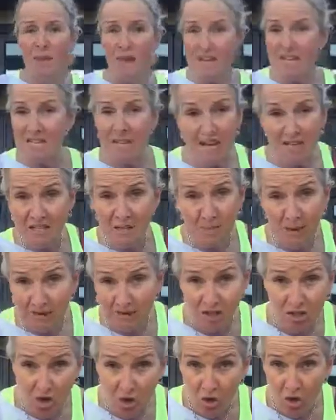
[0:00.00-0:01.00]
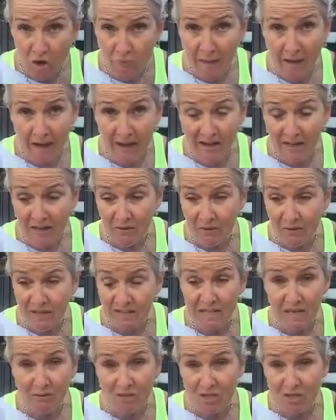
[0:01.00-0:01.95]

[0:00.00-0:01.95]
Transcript: I didn't expect to talk about any of this.